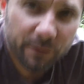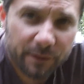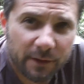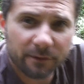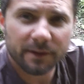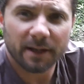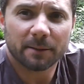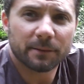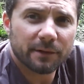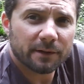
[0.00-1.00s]
this enough
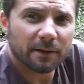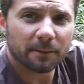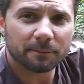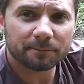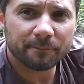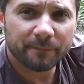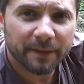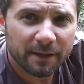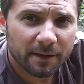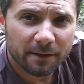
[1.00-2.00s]
times, um,
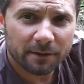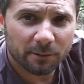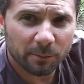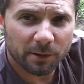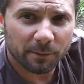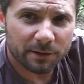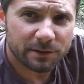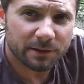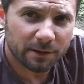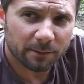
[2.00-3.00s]
you'll pretty
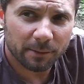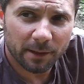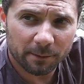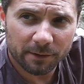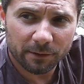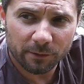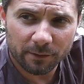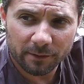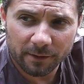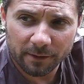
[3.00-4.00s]
much uh, able to do
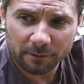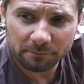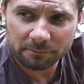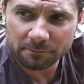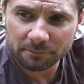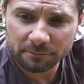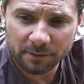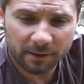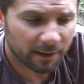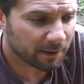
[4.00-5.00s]
it. Uh,
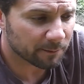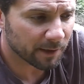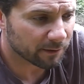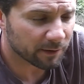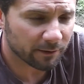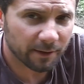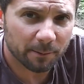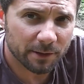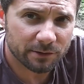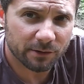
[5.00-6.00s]
I, come down here and
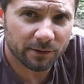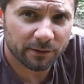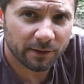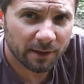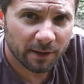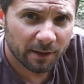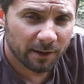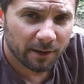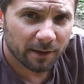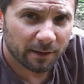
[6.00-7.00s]
I measure this,
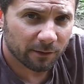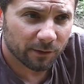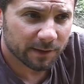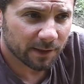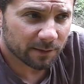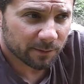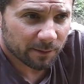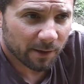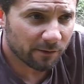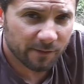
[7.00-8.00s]
and it only takes
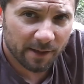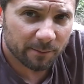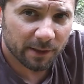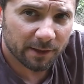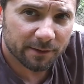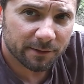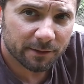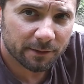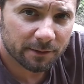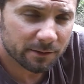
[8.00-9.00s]
me about five minutes.
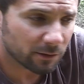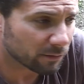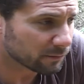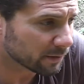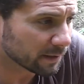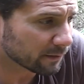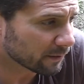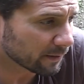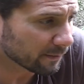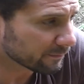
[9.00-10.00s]
So you get
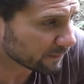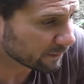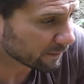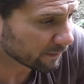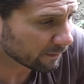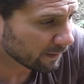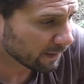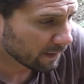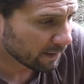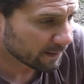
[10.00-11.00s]
good enough. It uh,
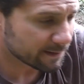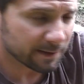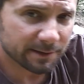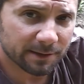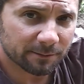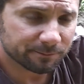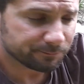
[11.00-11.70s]
it's easy.